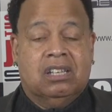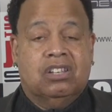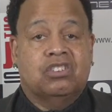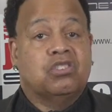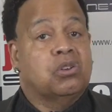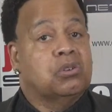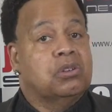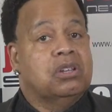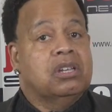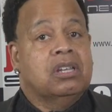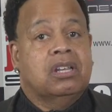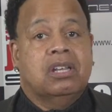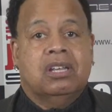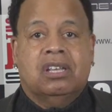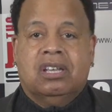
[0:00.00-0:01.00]
So
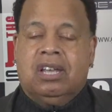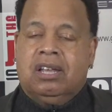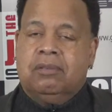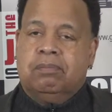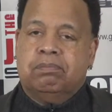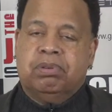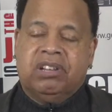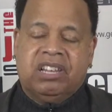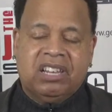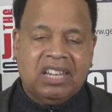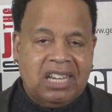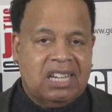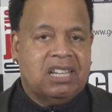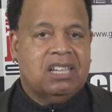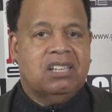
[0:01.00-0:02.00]

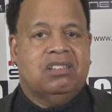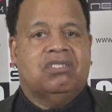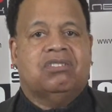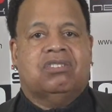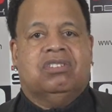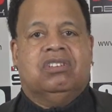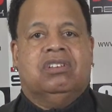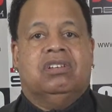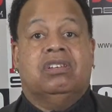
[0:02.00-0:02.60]
please,